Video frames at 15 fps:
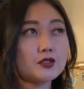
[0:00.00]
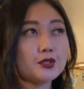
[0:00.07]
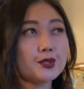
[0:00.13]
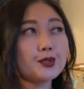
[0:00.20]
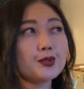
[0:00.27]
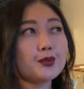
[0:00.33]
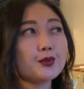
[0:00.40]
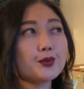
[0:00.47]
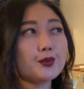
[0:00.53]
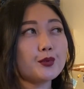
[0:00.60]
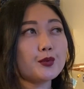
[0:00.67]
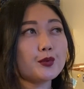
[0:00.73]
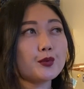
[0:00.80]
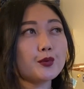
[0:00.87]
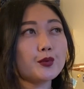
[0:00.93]

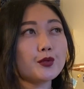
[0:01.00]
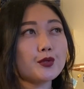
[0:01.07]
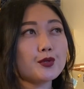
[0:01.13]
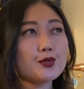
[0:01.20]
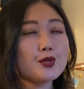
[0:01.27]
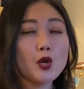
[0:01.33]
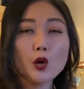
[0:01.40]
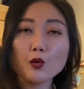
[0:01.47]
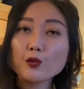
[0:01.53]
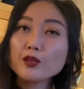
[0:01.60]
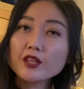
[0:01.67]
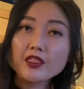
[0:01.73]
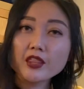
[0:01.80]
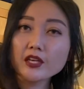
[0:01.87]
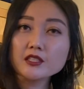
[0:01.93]
To know the
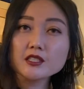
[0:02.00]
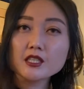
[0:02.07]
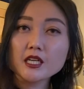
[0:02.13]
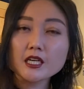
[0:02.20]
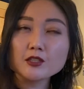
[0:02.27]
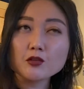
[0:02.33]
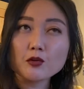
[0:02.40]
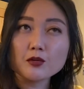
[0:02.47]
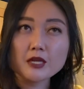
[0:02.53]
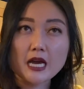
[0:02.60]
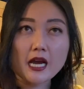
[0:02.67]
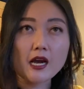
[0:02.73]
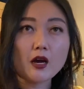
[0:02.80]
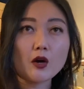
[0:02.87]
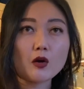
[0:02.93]
things that I know
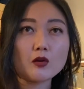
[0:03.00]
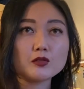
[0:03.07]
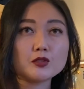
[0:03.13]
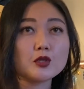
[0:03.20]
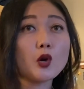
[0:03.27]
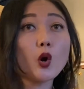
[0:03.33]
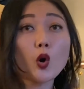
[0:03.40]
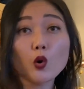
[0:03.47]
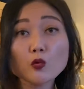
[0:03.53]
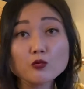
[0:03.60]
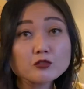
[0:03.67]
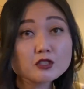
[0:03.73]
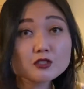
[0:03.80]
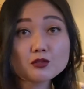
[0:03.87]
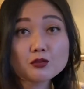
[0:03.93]
now, to own
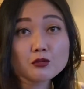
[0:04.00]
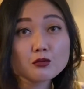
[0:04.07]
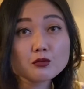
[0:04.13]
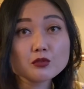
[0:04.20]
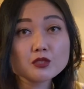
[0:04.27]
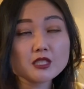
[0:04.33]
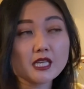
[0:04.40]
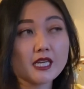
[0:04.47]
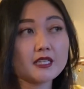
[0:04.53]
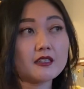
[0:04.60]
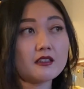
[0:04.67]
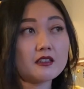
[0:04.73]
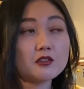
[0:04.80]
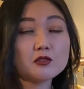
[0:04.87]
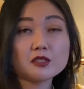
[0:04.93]
the tools and the
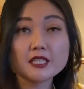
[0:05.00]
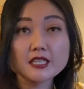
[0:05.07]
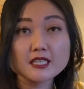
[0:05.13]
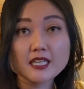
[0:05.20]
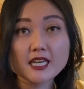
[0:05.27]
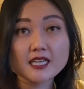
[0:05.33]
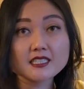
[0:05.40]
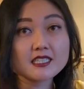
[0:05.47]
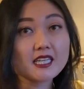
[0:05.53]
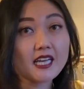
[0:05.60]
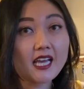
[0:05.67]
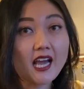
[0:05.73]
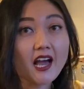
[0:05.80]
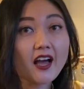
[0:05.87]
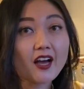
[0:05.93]
little knickknacks that I
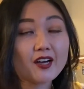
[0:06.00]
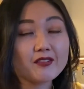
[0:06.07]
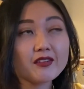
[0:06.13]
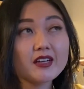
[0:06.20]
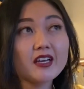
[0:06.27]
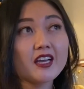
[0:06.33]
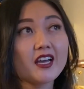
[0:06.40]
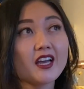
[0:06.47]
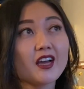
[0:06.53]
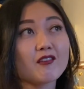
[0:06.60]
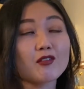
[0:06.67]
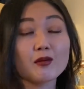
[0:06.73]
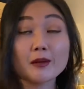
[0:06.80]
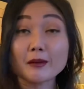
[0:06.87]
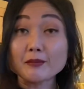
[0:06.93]
have
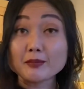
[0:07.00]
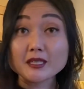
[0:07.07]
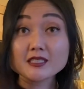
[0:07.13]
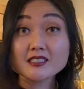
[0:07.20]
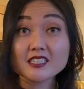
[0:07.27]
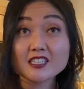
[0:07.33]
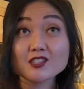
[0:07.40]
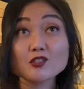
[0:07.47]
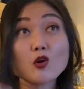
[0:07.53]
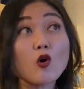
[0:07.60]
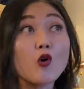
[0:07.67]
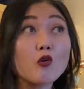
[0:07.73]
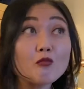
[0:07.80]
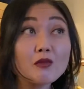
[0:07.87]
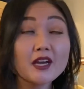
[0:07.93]
for my business, to
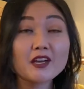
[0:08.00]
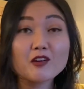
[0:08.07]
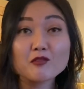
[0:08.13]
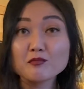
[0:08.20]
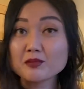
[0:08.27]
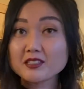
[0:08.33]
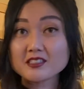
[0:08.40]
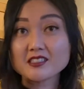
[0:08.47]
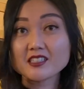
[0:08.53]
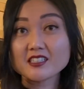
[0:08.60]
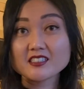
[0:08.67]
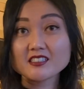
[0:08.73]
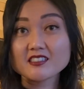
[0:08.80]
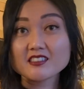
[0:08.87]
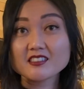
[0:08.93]
own my own
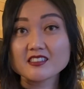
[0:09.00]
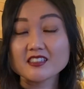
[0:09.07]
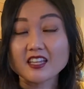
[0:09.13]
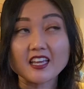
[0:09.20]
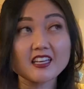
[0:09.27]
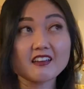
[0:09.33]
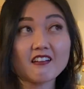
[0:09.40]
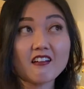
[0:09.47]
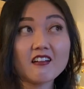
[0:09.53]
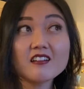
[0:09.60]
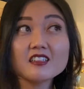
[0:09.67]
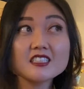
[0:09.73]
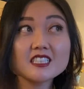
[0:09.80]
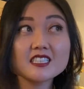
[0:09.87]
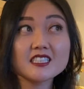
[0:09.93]
business, like
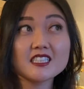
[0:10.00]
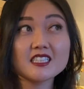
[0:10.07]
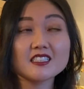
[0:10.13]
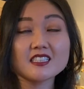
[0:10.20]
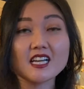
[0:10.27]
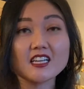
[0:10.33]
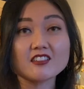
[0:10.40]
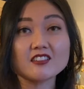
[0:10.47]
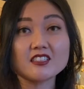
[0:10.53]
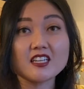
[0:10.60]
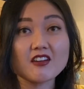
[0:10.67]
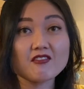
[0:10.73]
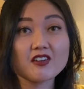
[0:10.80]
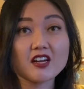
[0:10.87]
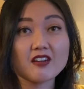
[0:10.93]
all these things I could
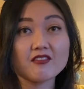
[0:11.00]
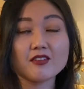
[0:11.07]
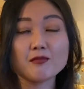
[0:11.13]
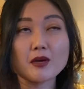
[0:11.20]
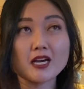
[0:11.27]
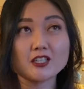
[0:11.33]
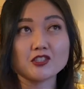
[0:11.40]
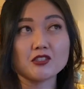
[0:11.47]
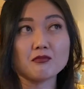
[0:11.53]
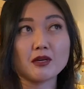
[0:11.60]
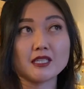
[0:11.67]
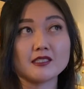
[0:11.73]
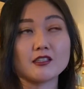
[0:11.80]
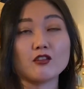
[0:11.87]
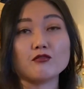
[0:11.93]
never have imagined
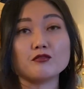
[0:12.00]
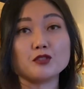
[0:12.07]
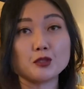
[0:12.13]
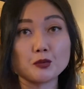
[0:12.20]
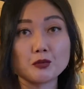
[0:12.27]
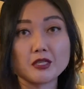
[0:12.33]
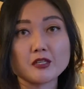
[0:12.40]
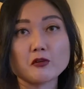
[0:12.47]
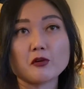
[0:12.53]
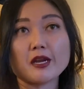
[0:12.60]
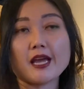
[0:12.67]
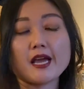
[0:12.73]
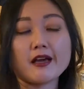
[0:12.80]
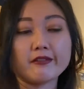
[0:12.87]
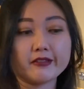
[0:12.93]
myself doing or
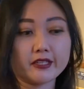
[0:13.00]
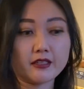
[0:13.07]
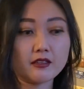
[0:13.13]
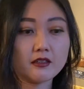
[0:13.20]
having.